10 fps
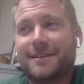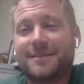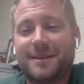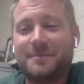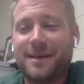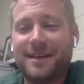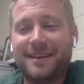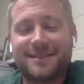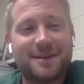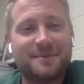it's gonna
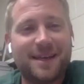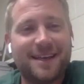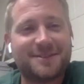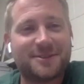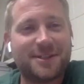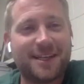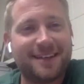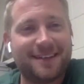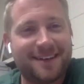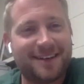be
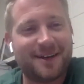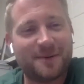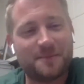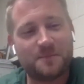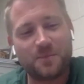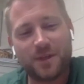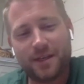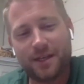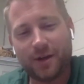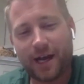interesting.
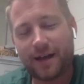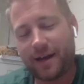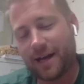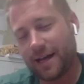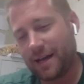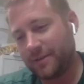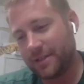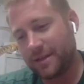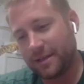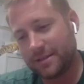I have
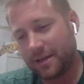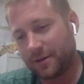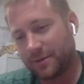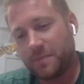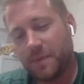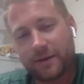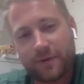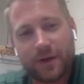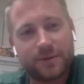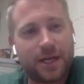a ton of respect
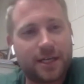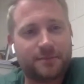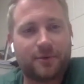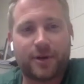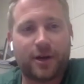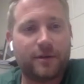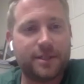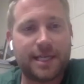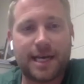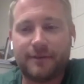for Coach Osborne. I
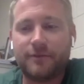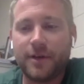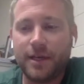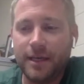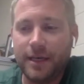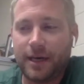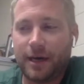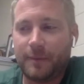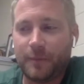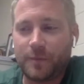always have.
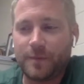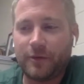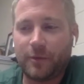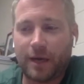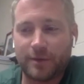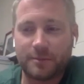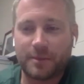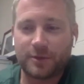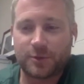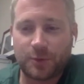Even when I was in
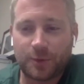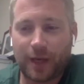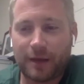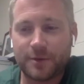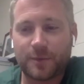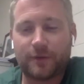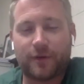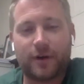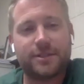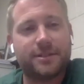middle school, and he was one of
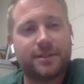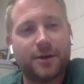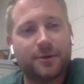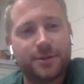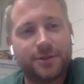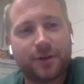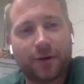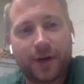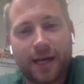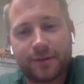our assistant coaches
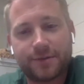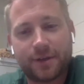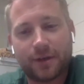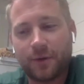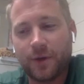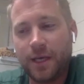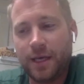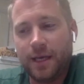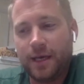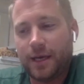starting out. So,
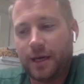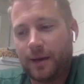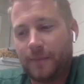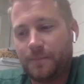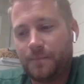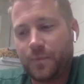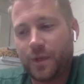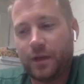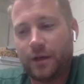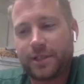
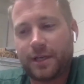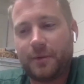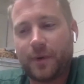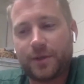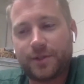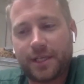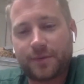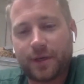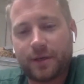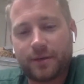it's going to be one of those things
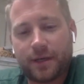where,